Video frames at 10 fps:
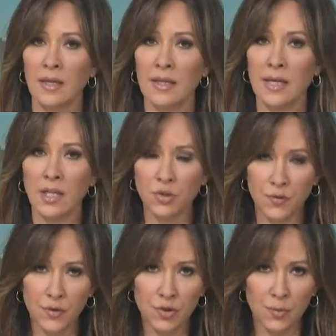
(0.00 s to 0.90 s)
A
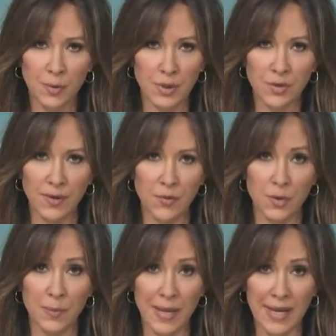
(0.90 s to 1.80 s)
controversial bill
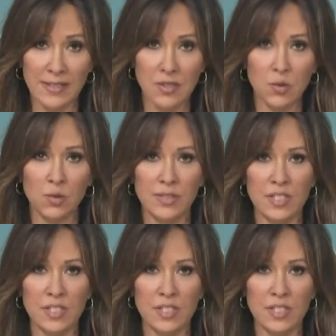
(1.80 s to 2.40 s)
that would ban school